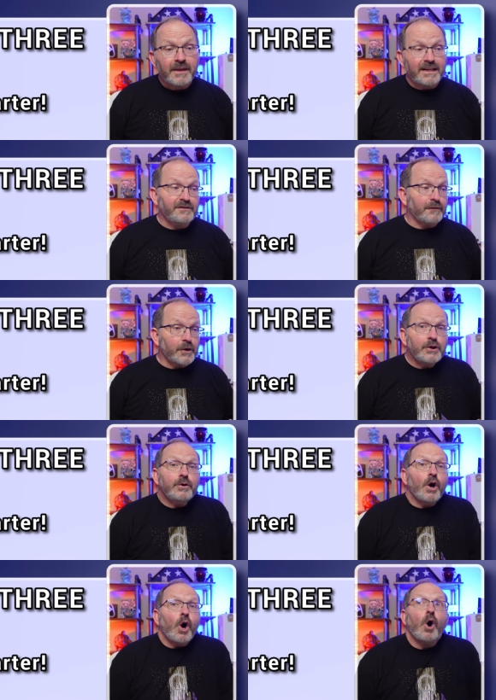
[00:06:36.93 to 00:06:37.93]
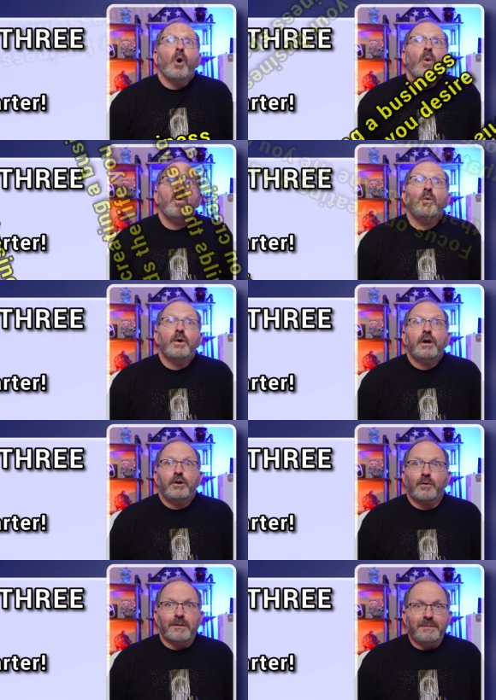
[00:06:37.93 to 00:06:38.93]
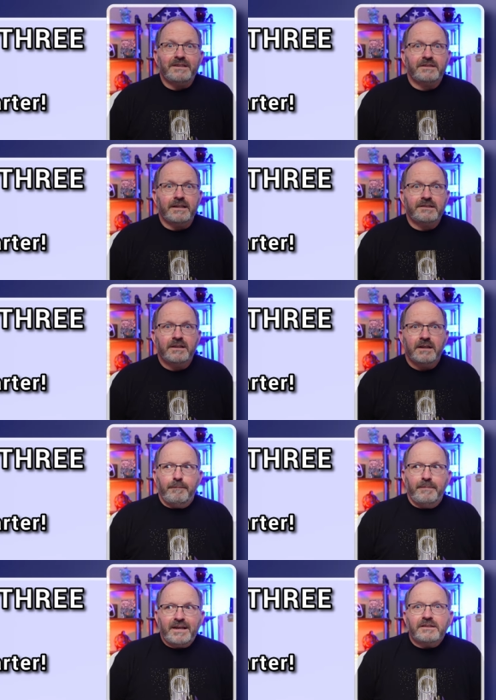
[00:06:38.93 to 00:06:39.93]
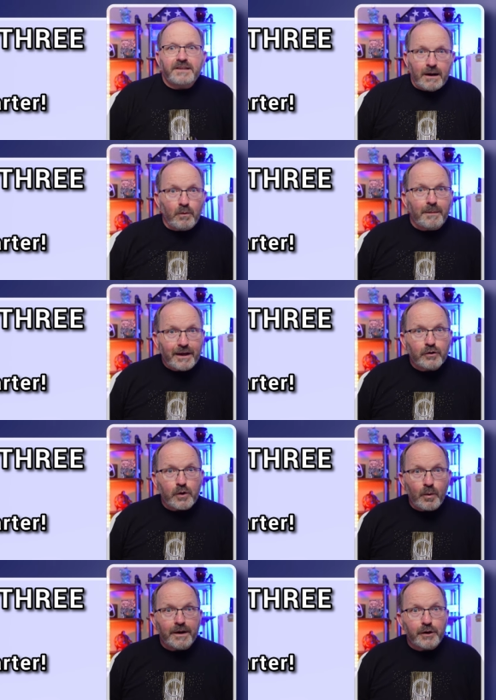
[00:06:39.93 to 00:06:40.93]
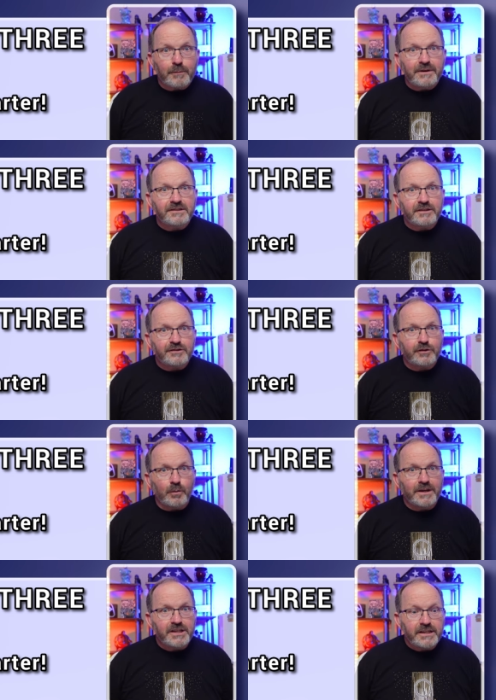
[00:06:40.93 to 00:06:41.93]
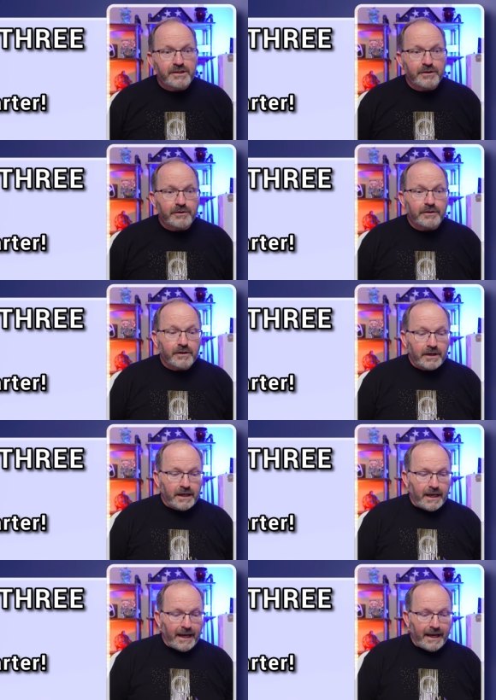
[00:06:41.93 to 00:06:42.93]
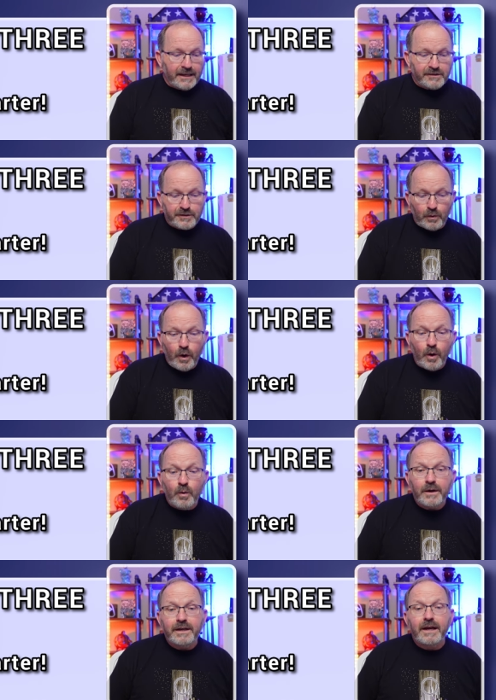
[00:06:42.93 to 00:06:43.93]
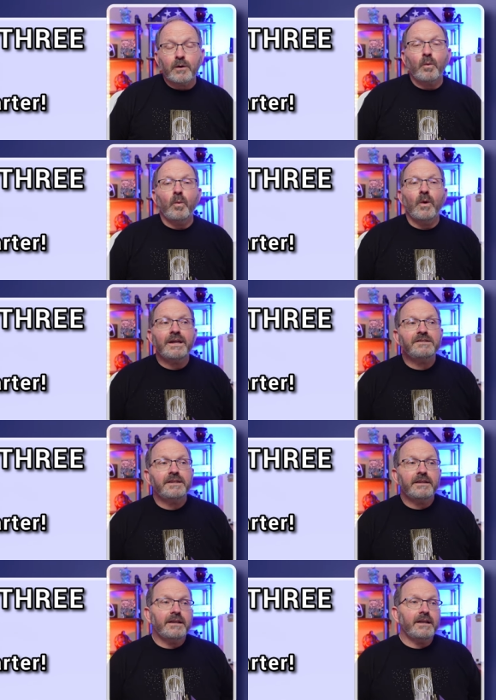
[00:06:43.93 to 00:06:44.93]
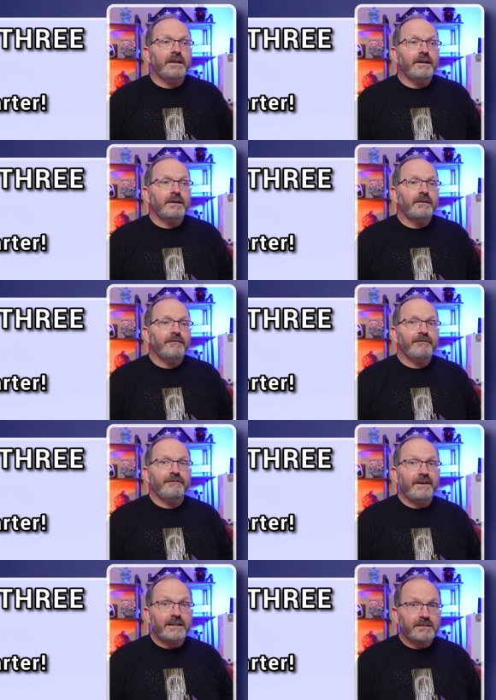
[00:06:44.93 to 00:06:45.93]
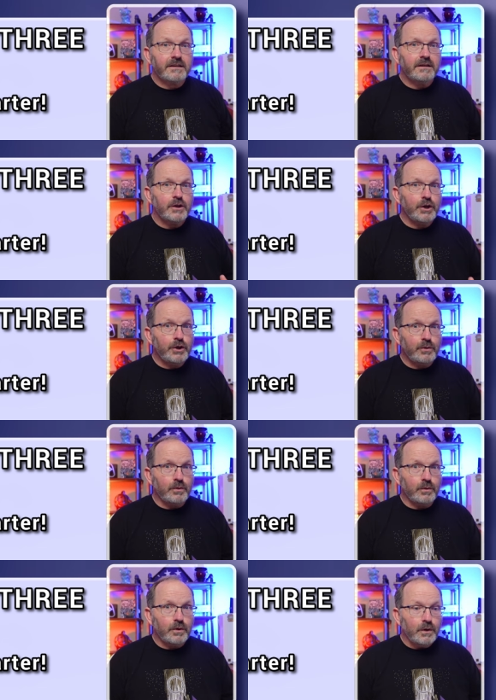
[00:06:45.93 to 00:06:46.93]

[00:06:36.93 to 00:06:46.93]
is for you to hone your business because that will make growing your business so much easier. And so hone it down to what is it that fits you?